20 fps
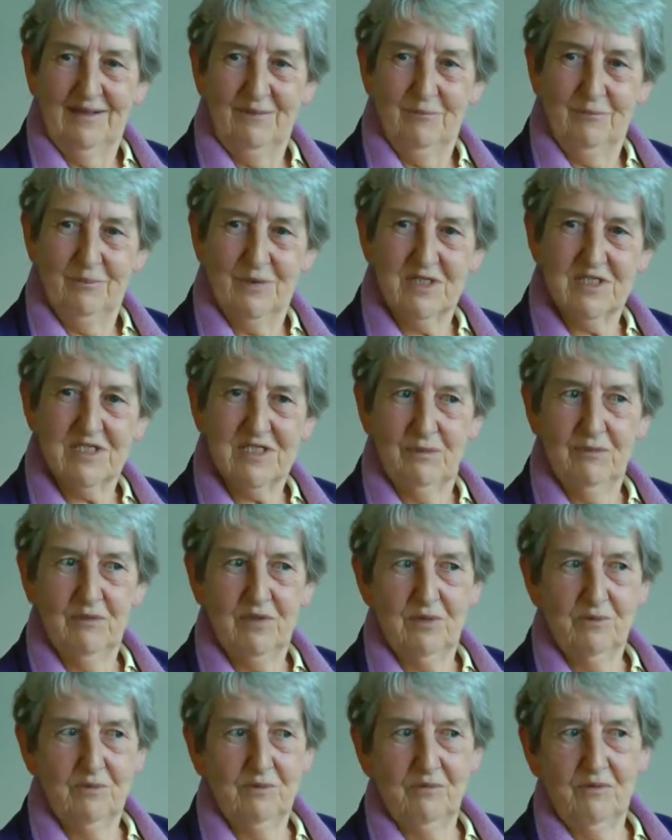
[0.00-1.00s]
Uh, but some
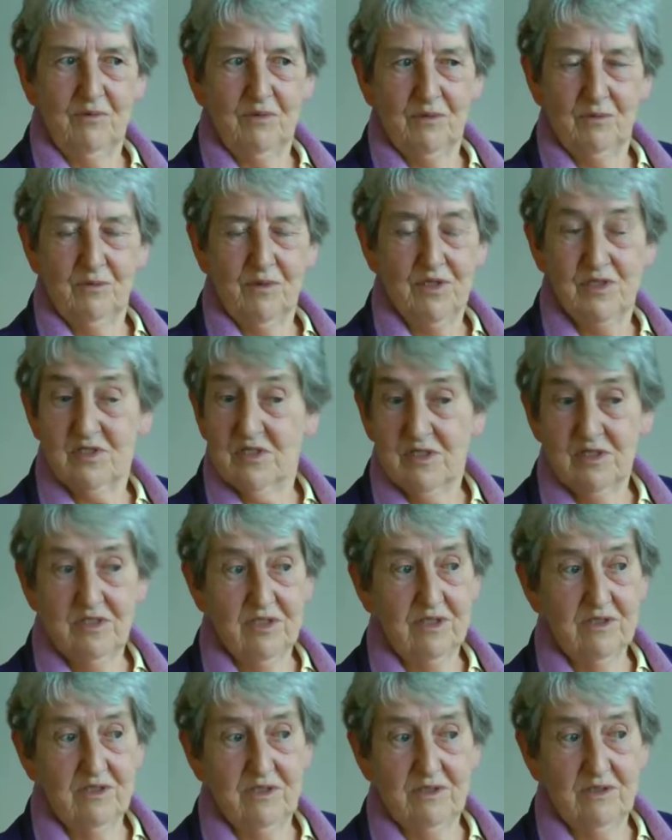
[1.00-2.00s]
of the modern ones, and,
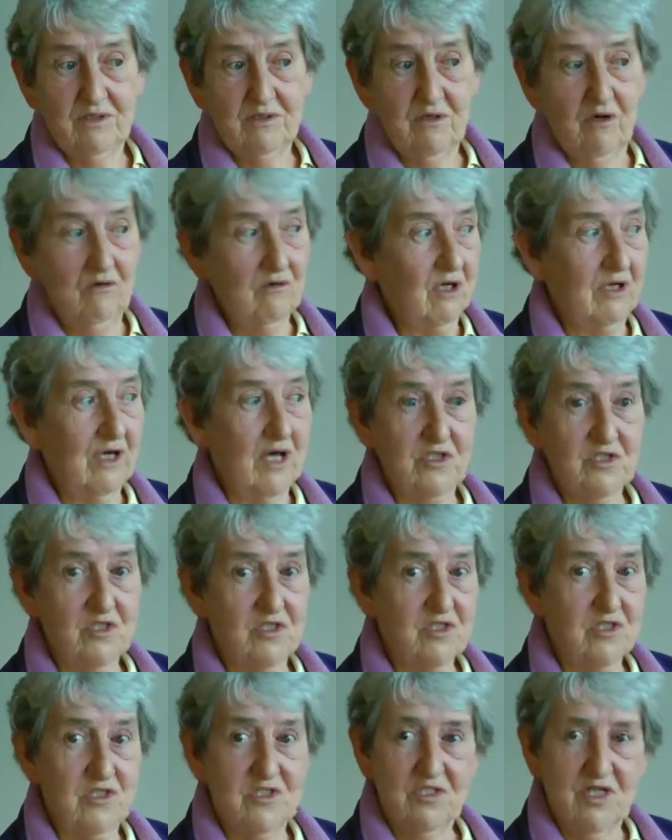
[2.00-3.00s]
and the congregations
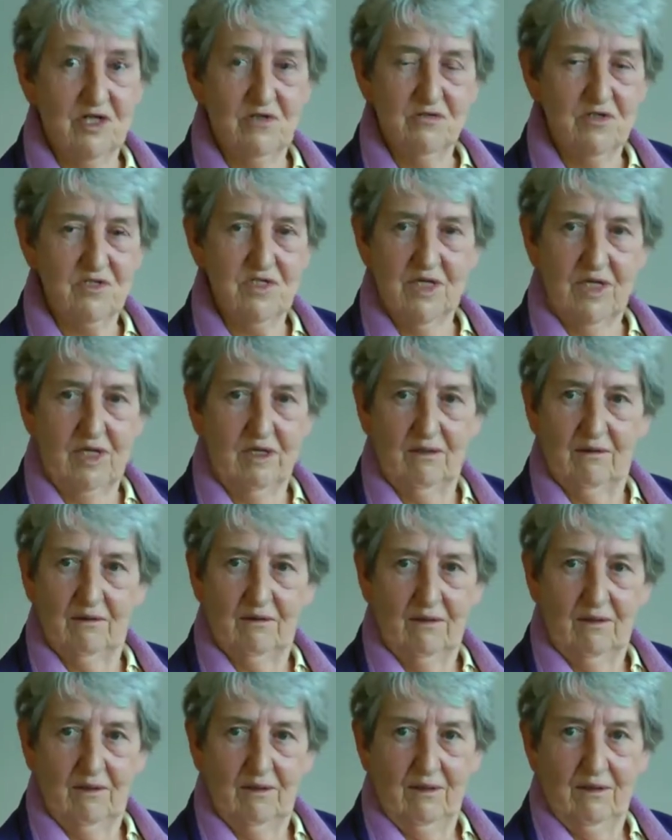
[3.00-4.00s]
just don't sing
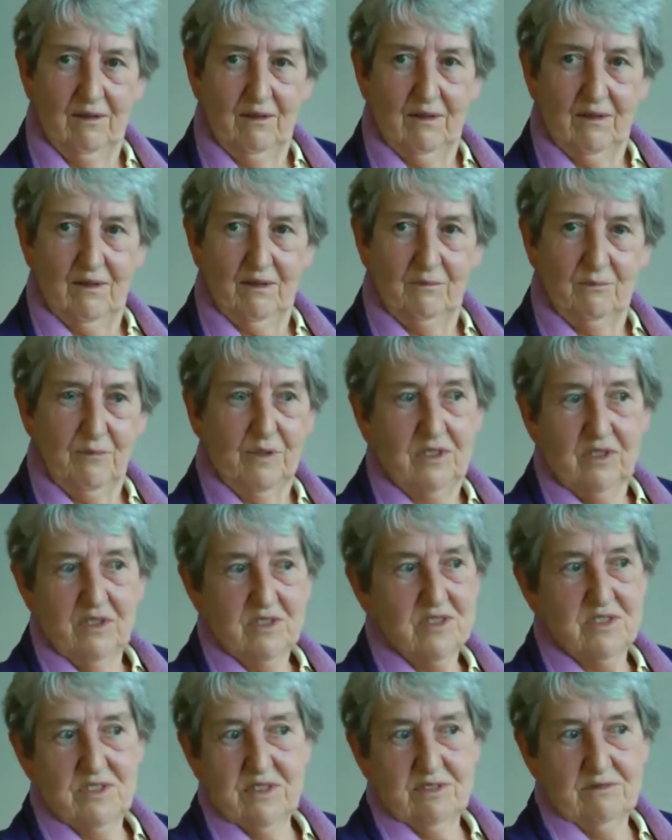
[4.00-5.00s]

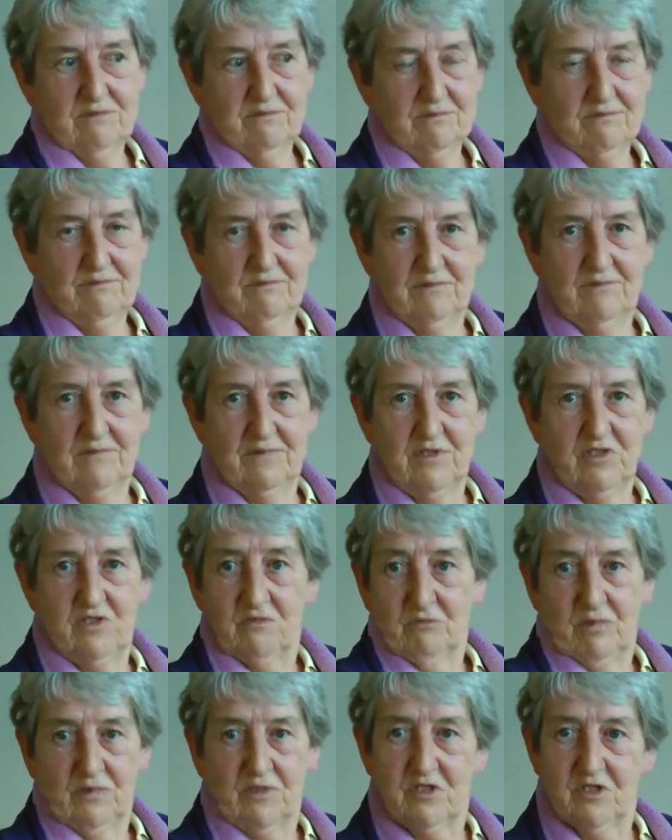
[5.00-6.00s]
because they
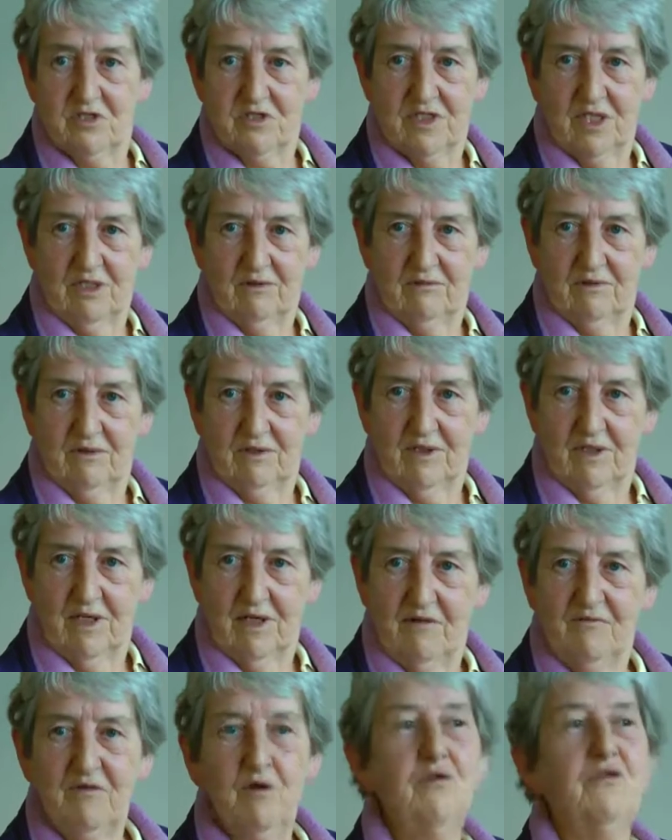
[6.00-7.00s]
just, well, just don't.
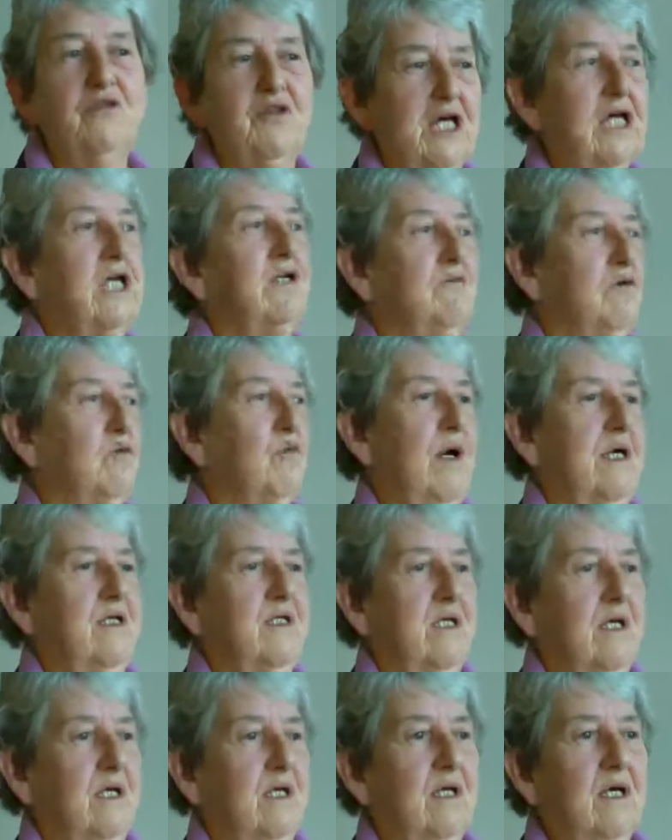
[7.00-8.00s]
If you think of a
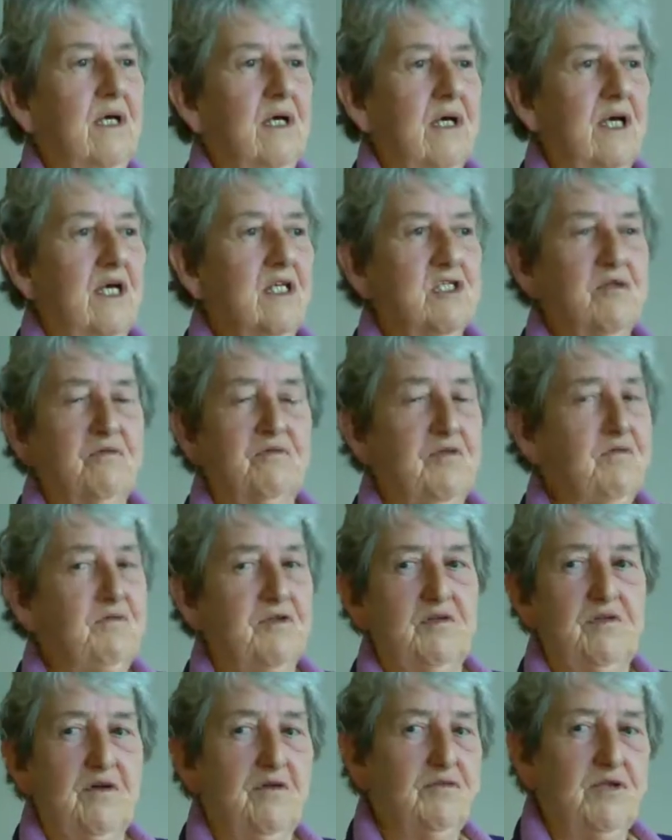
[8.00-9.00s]
wedding, it's a
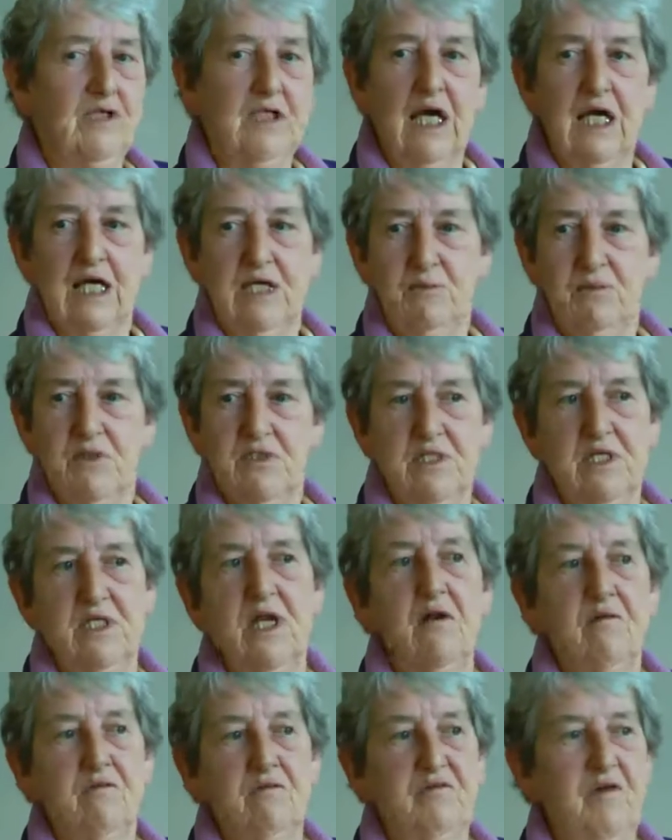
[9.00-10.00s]
50 50 game, isn't it?
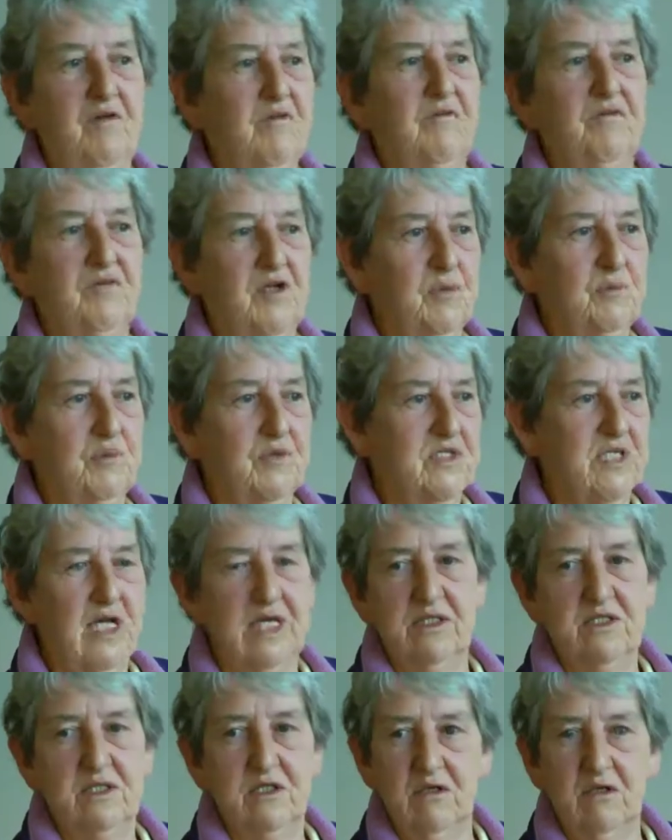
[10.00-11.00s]
They're
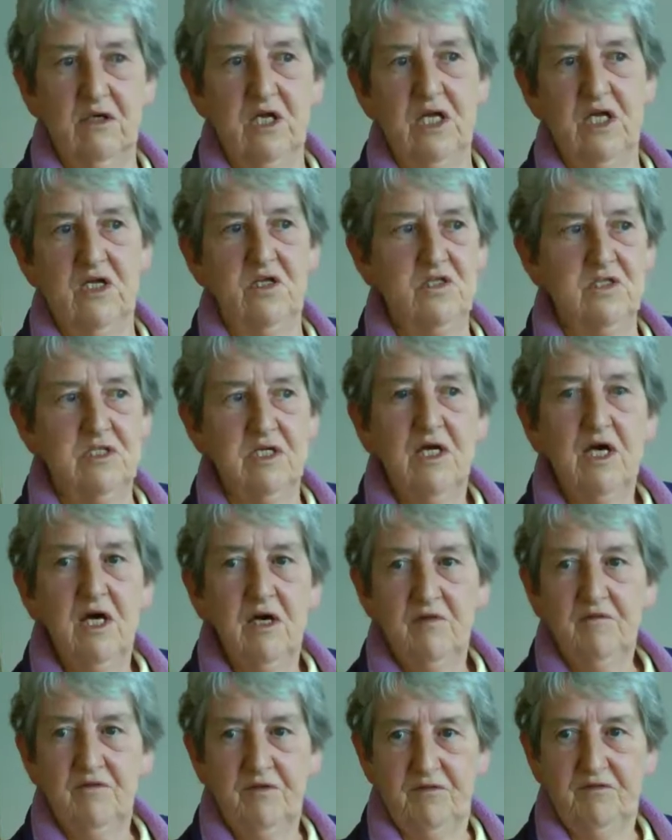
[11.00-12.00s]
50% or at least
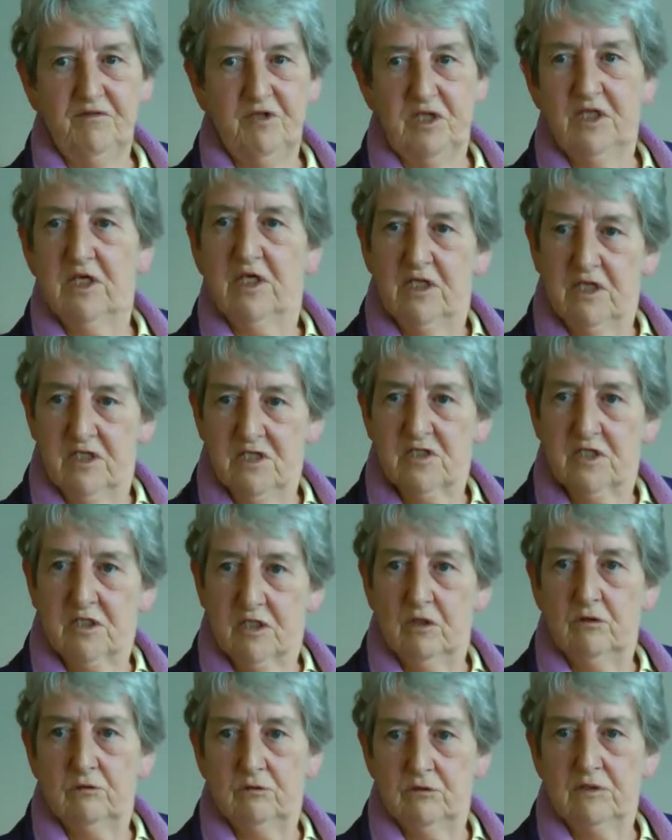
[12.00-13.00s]
50 years
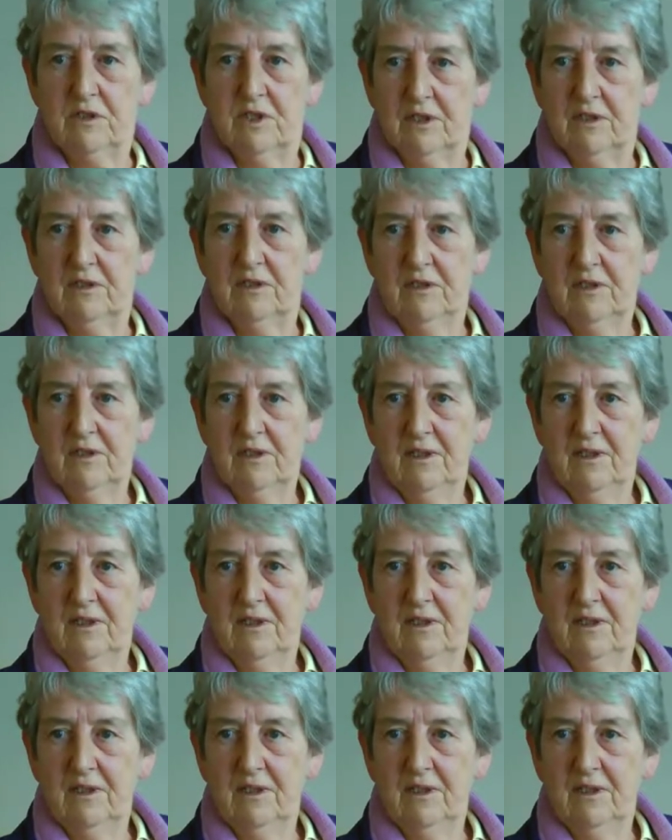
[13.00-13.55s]
and older.